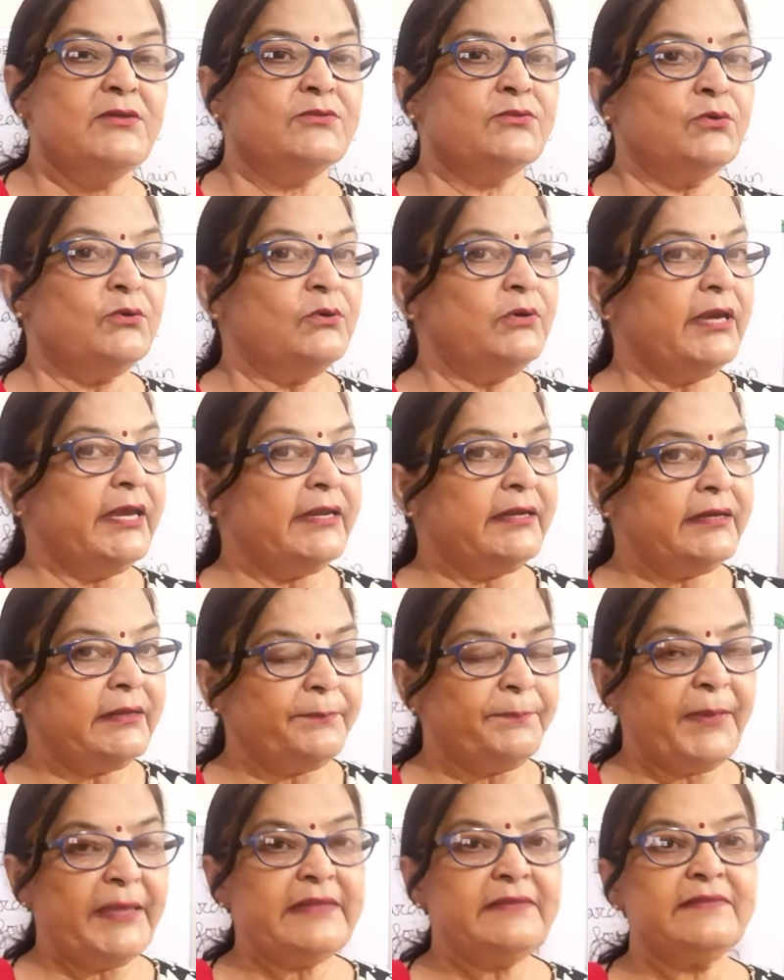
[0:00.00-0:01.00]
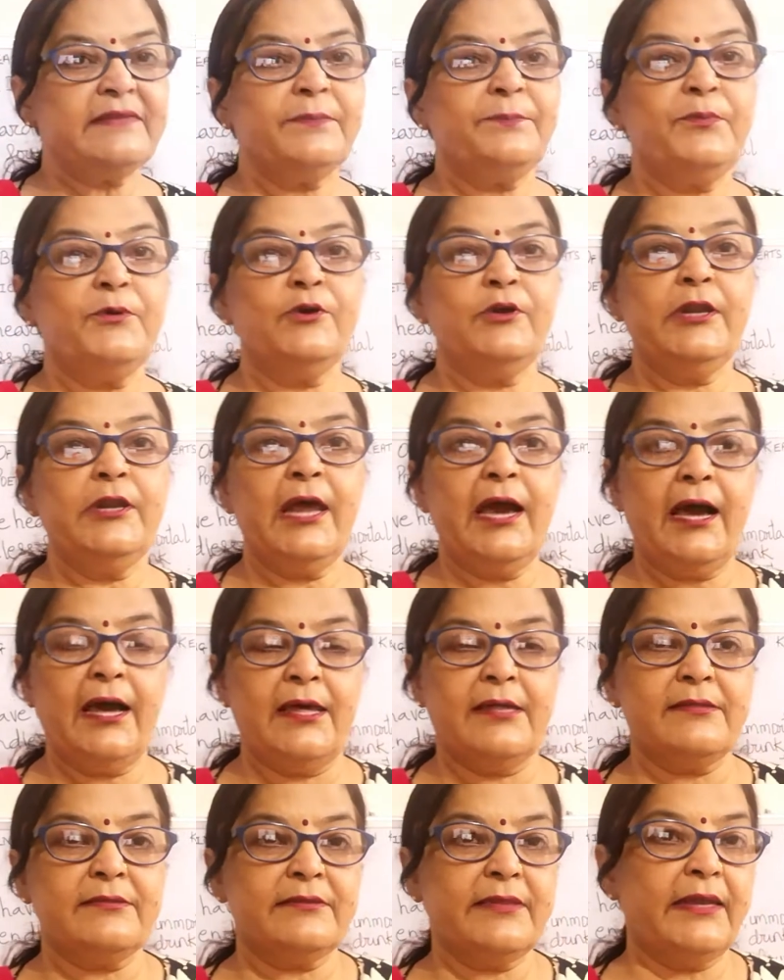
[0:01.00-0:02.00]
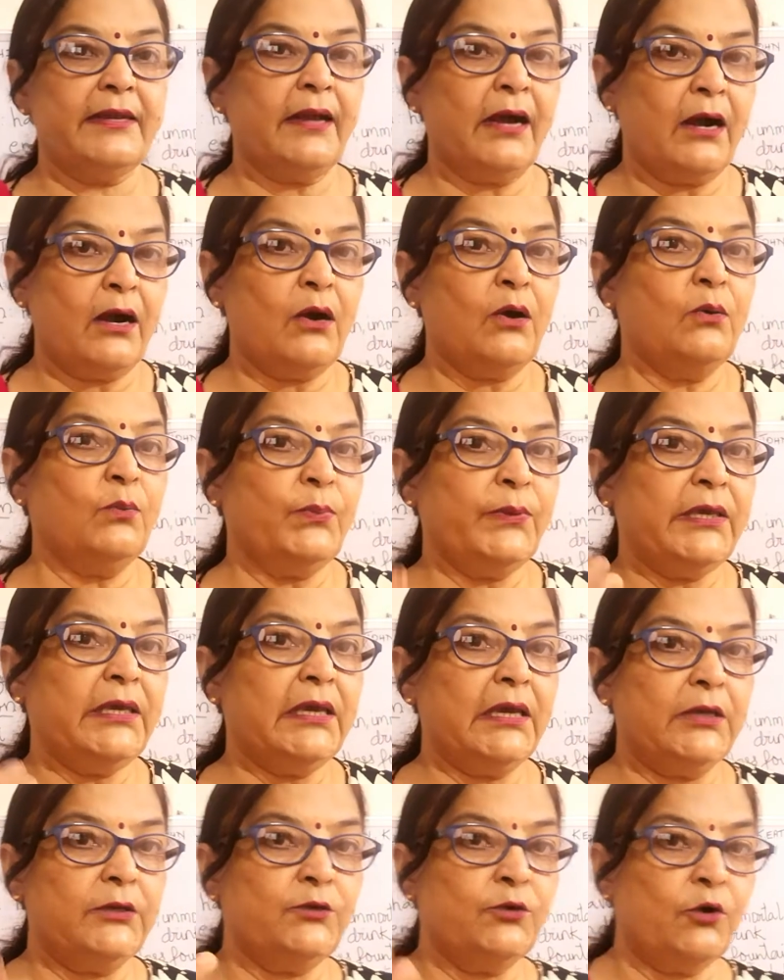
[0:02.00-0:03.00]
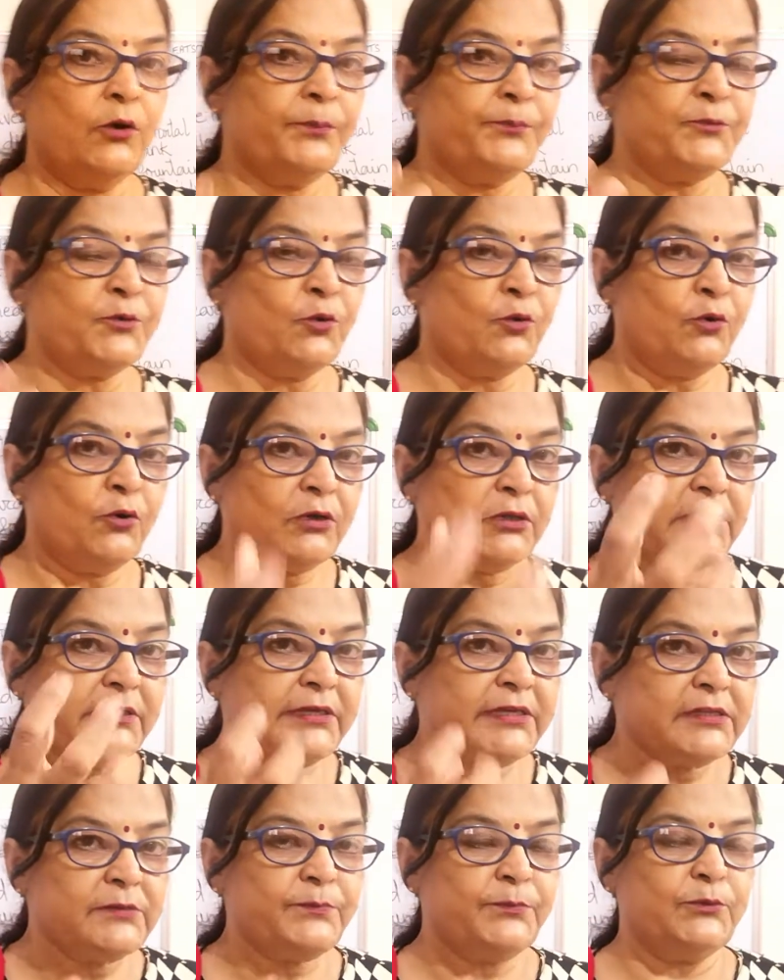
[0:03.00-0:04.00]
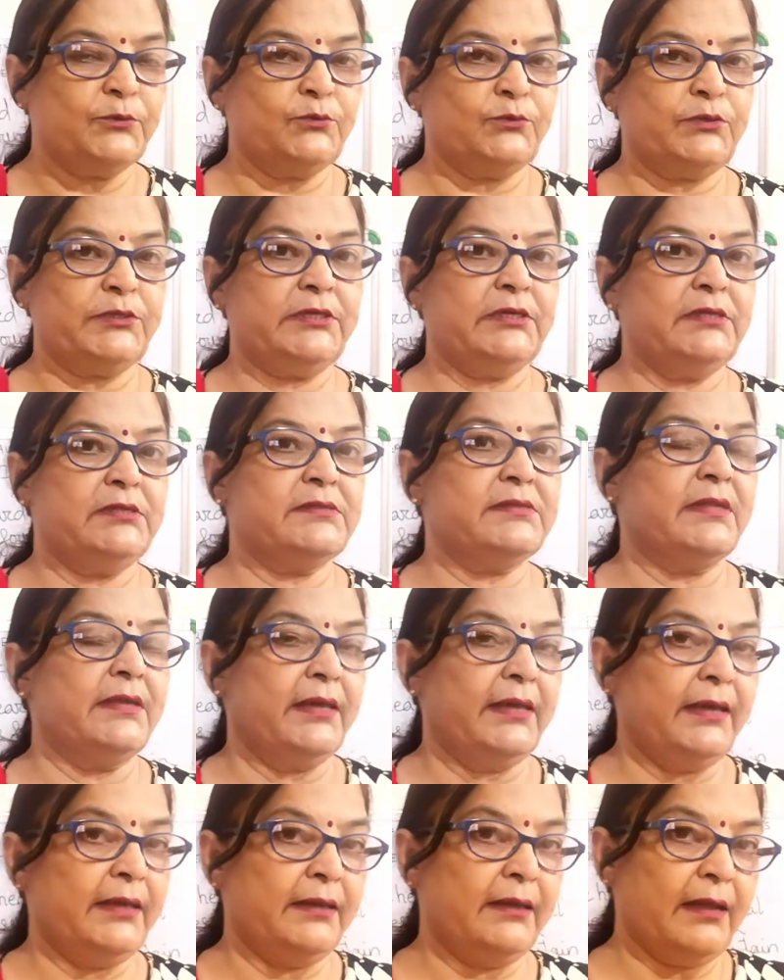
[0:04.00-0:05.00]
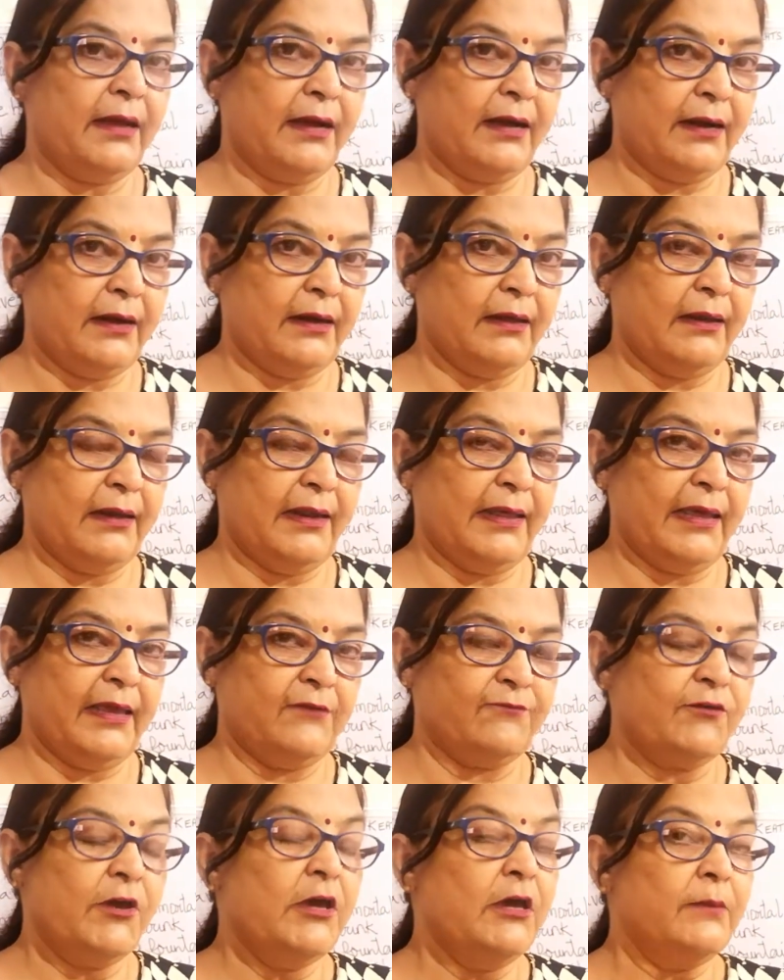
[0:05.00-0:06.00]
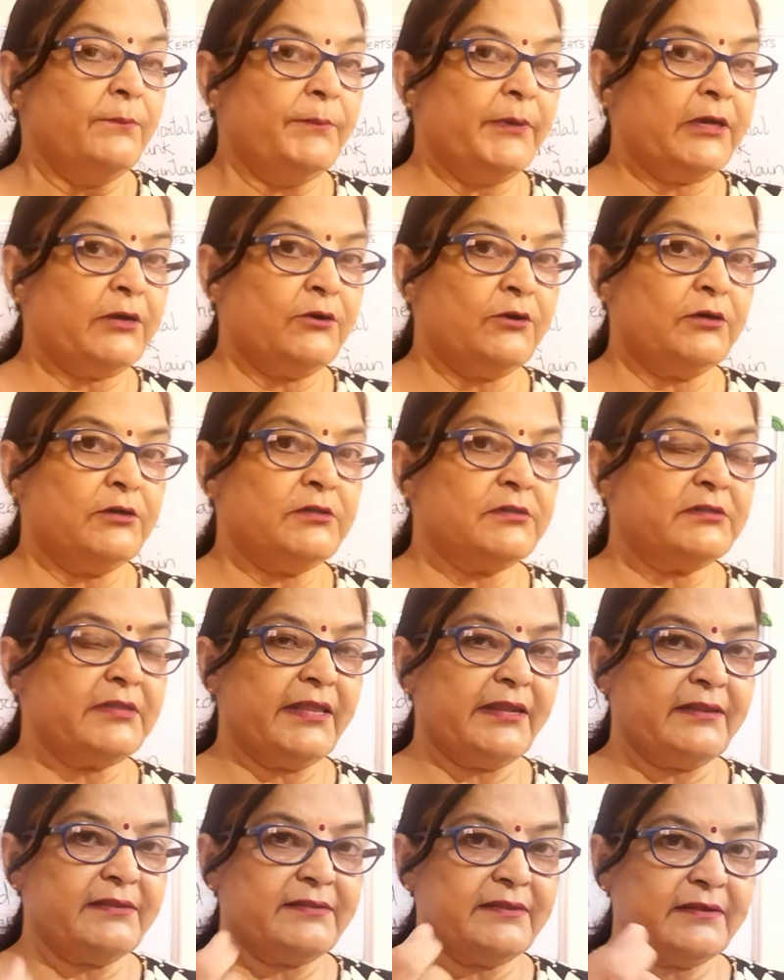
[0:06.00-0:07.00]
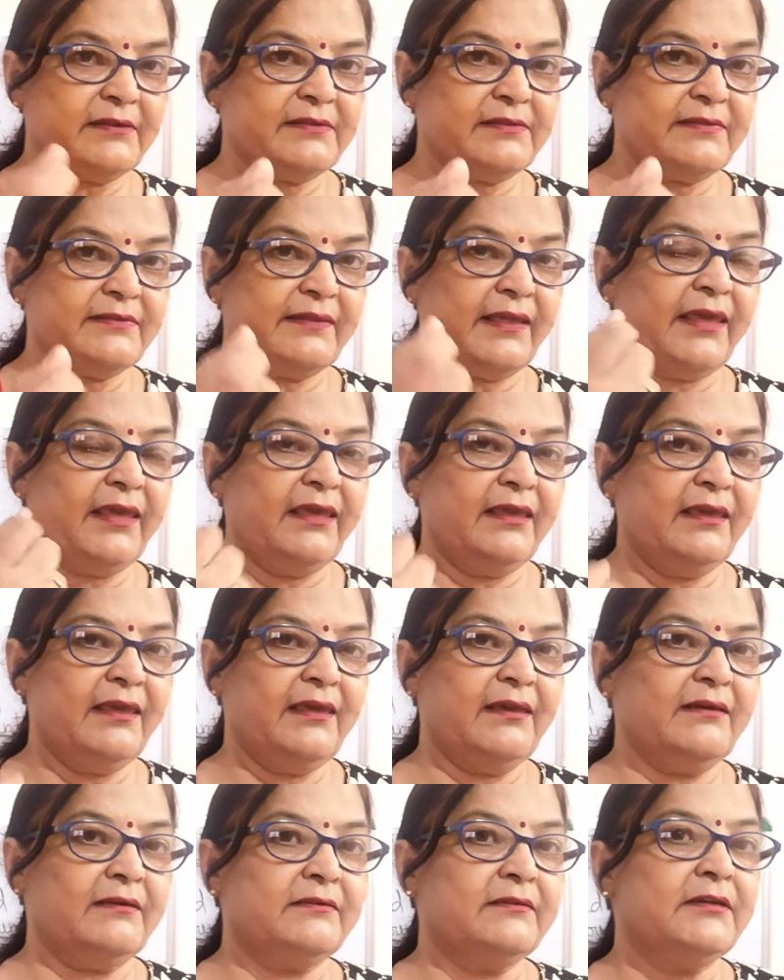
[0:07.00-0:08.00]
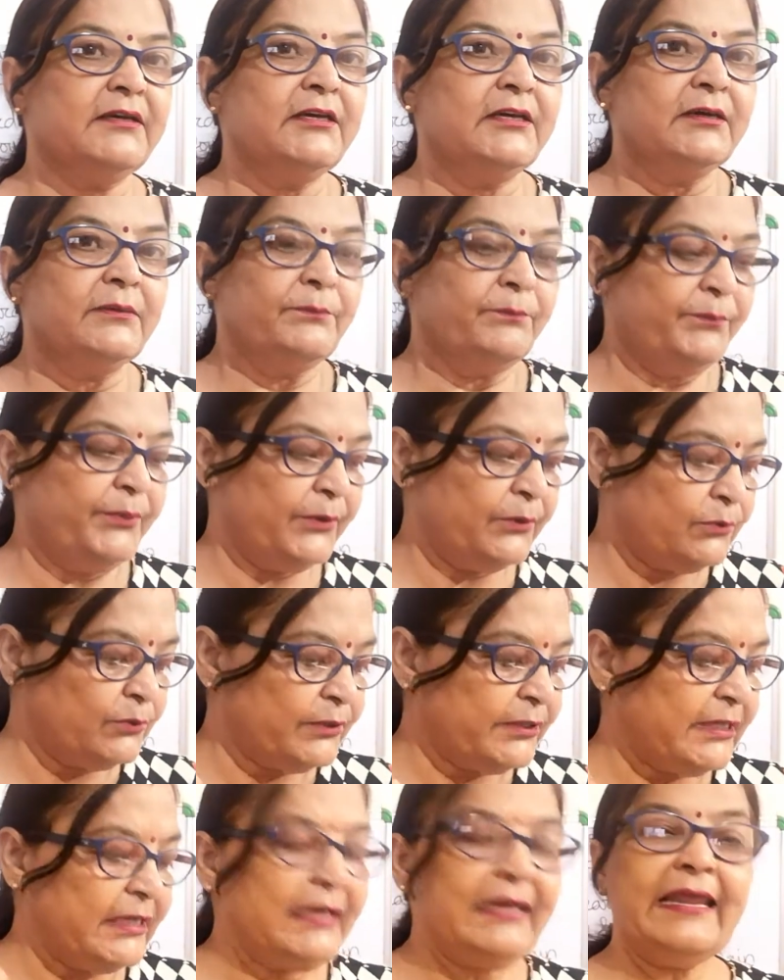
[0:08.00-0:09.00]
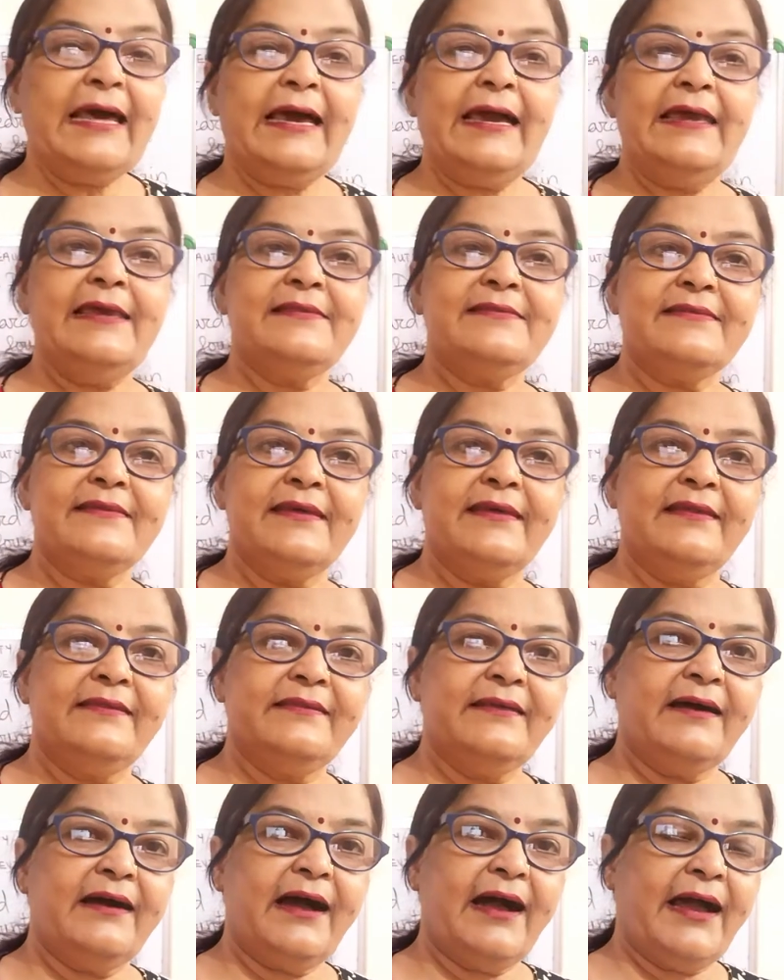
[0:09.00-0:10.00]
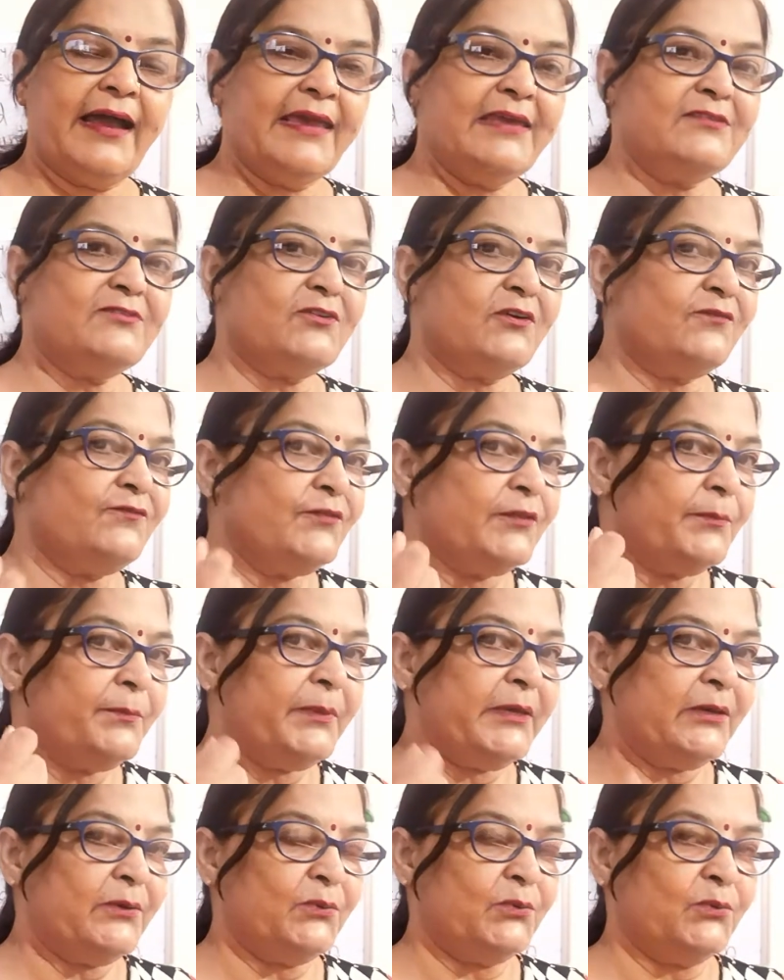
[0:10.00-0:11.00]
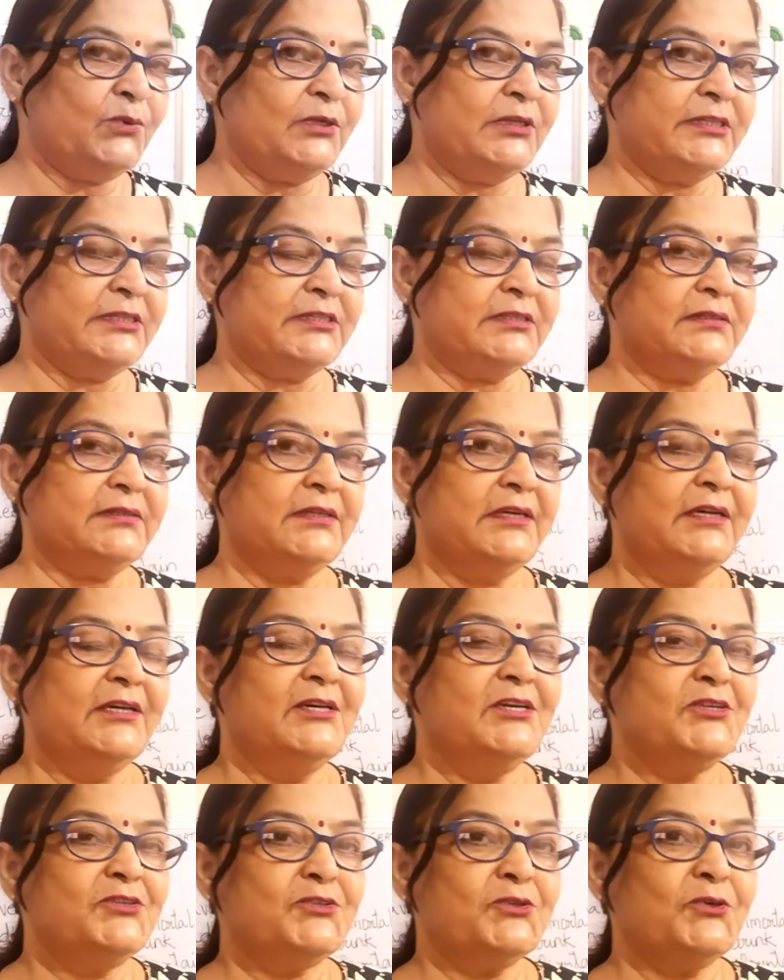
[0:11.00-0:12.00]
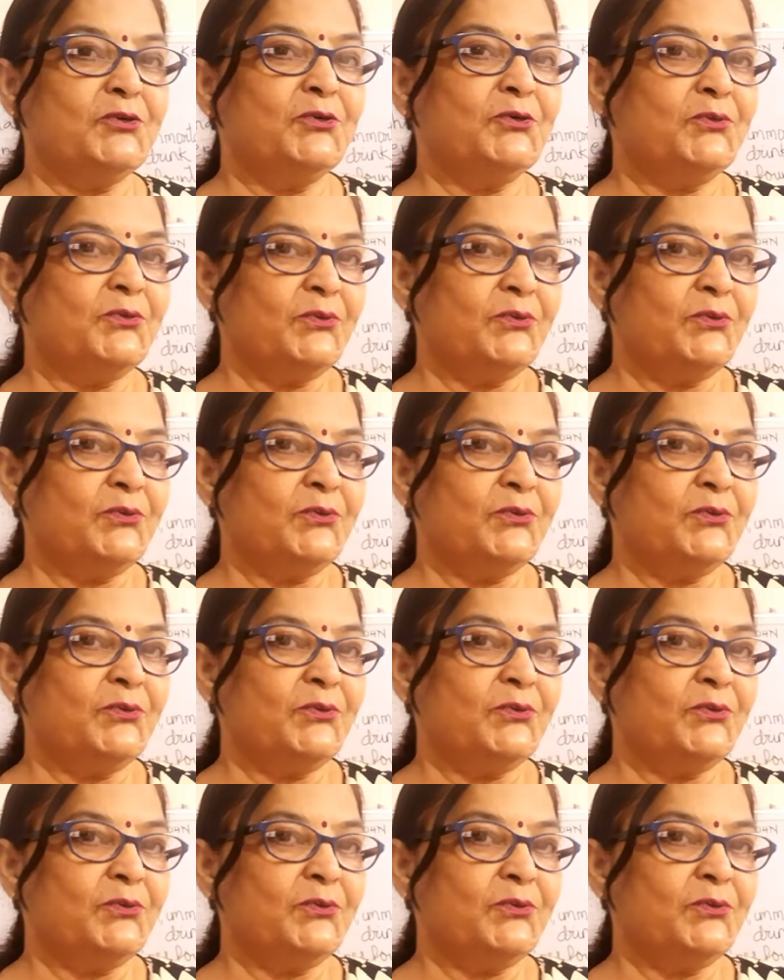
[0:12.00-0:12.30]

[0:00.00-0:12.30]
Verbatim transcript: So it depends upon us that how we adopt all these beauties in our life because there is a saying here beauty lies in the eyes of the beholder. So